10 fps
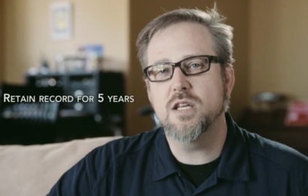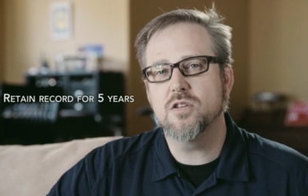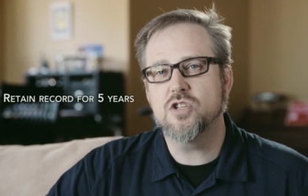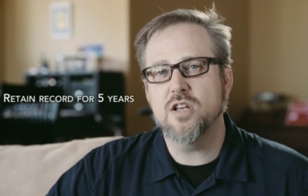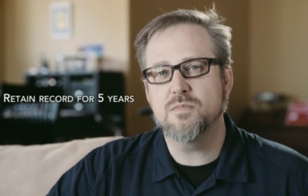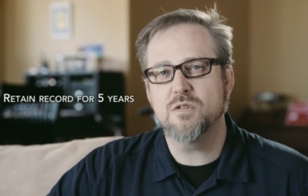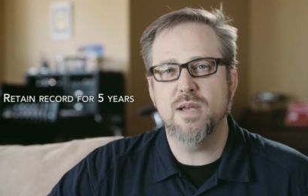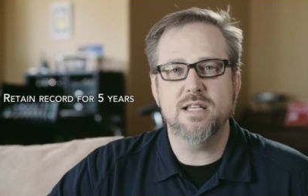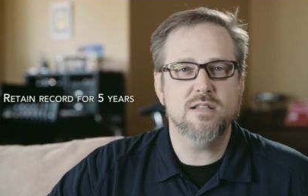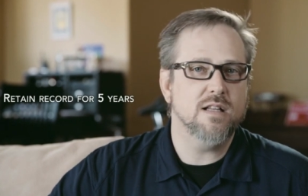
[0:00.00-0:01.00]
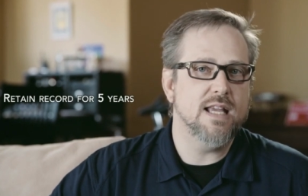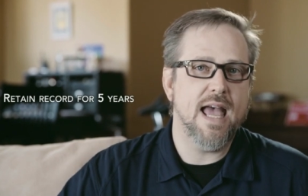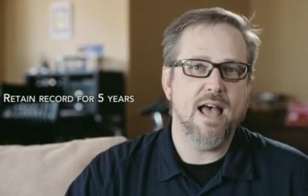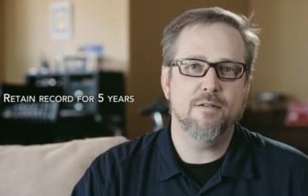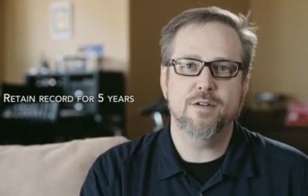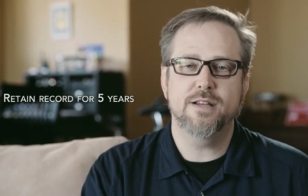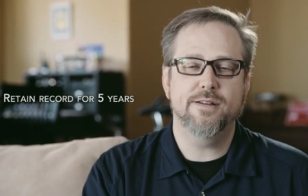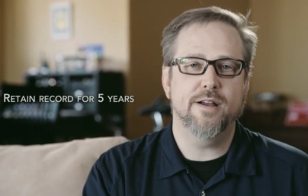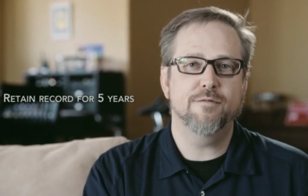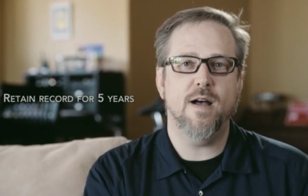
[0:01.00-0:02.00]
dealerships basically have
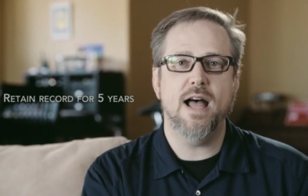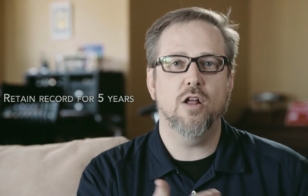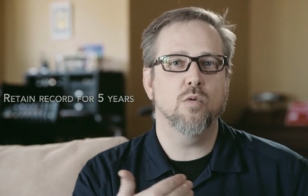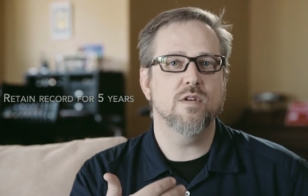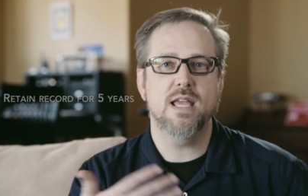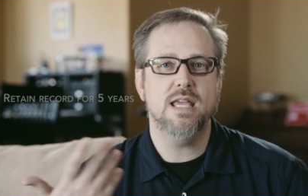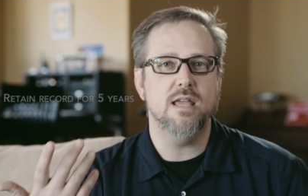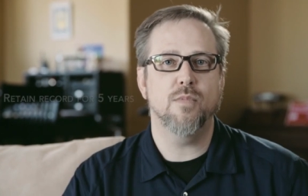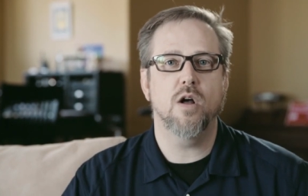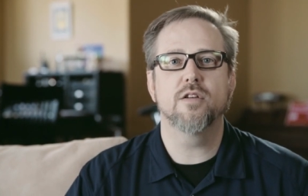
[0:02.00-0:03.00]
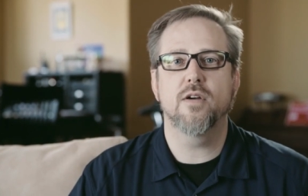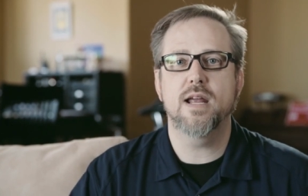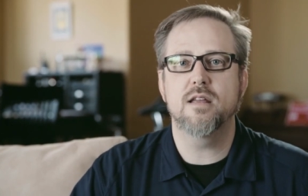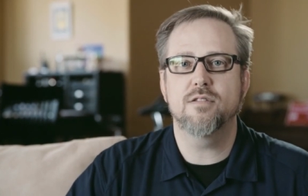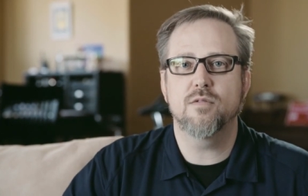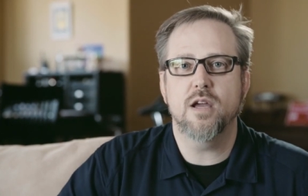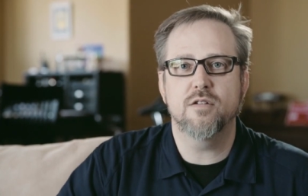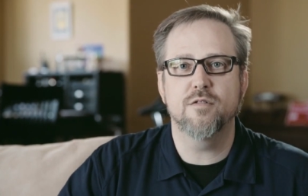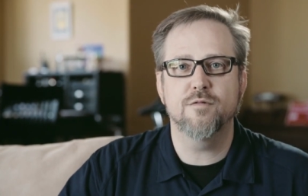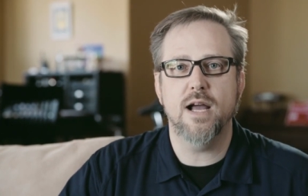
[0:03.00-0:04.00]
a file where they keep all their
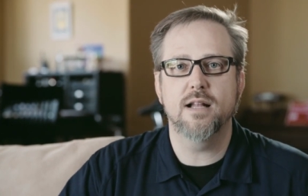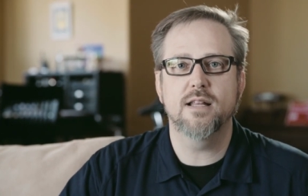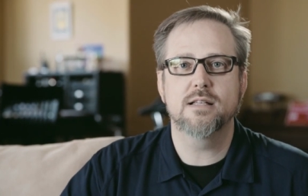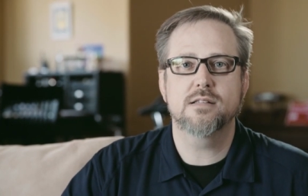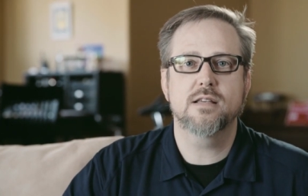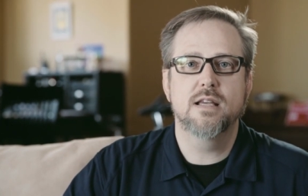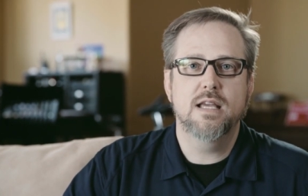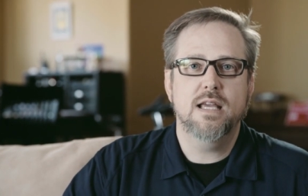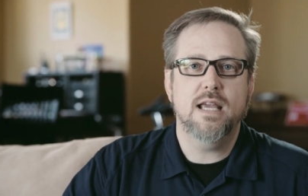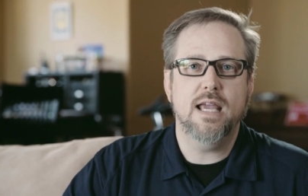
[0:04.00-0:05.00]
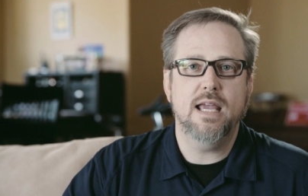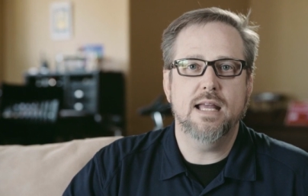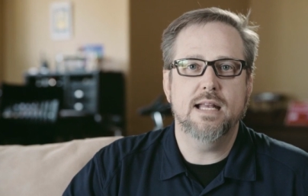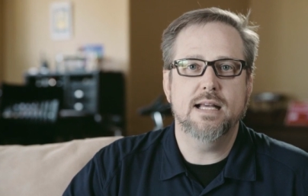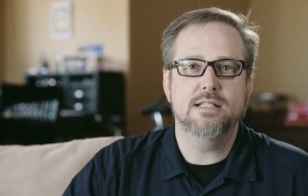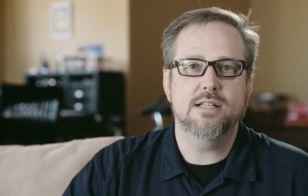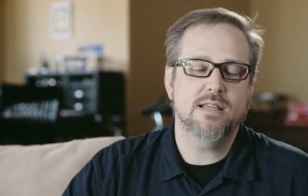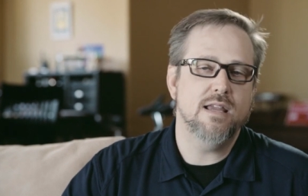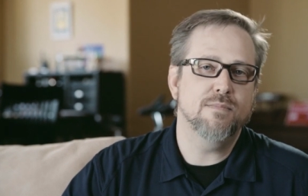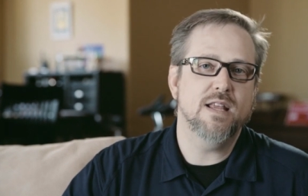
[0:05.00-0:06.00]
8300 filings and just
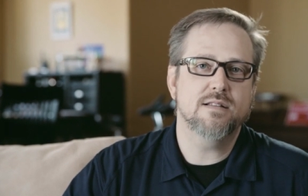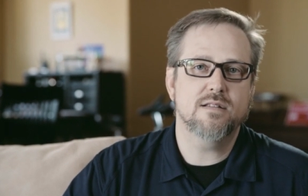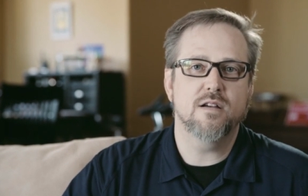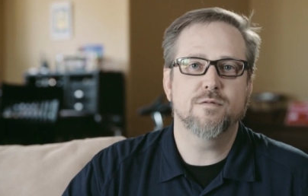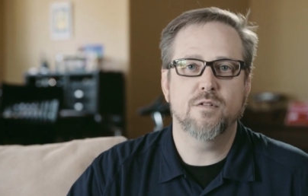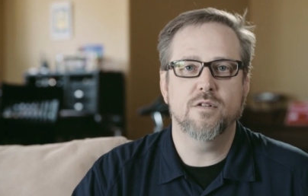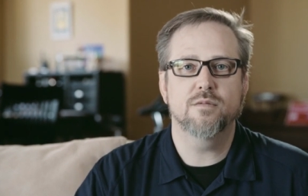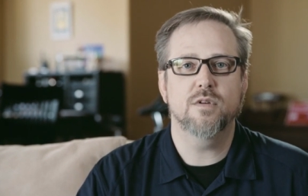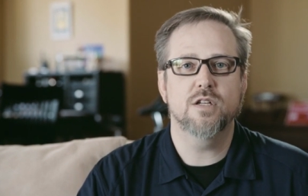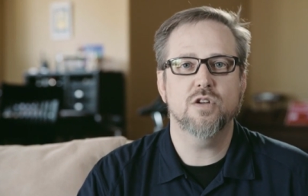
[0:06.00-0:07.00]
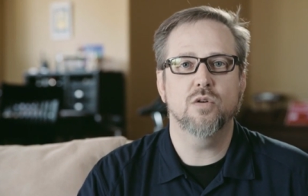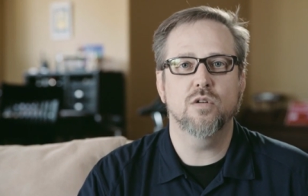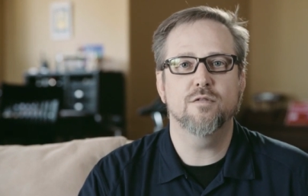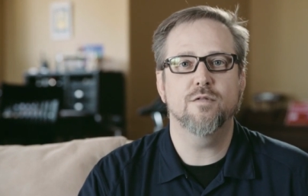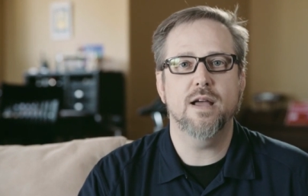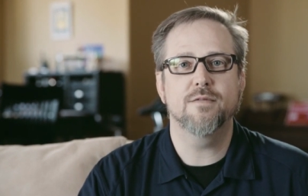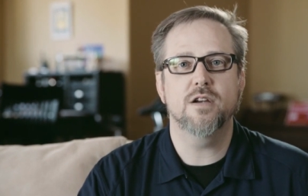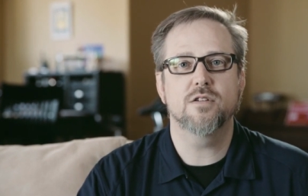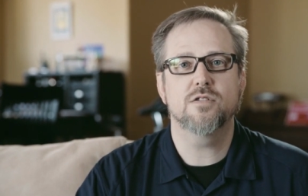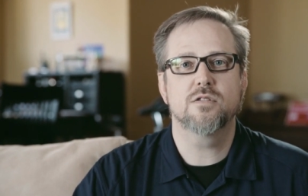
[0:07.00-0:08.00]
keep that stuff for a total of 5
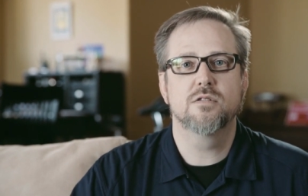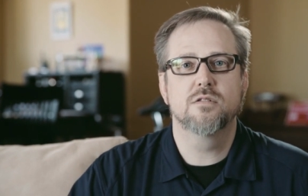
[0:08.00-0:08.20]
years.